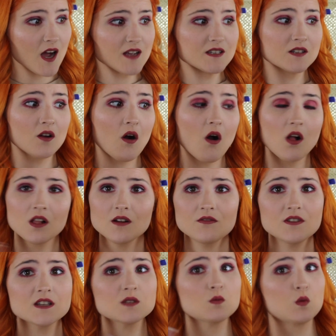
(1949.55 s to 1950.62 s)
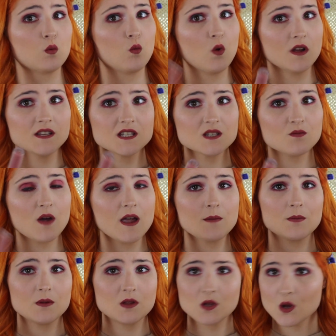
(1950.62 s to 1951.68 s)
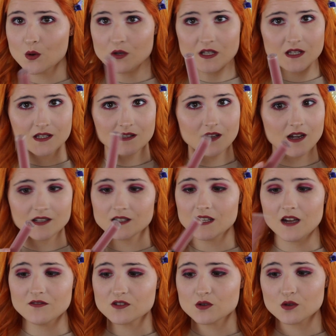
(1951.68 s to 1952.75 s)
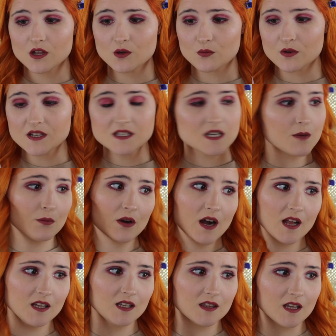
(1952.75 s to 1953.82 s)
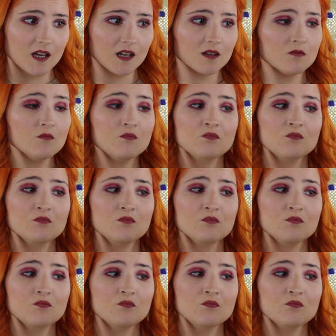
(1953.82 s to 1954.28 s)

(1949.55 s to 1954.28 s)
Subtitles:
I did all of this with one swipe. I didn't have to like re-dip or anything.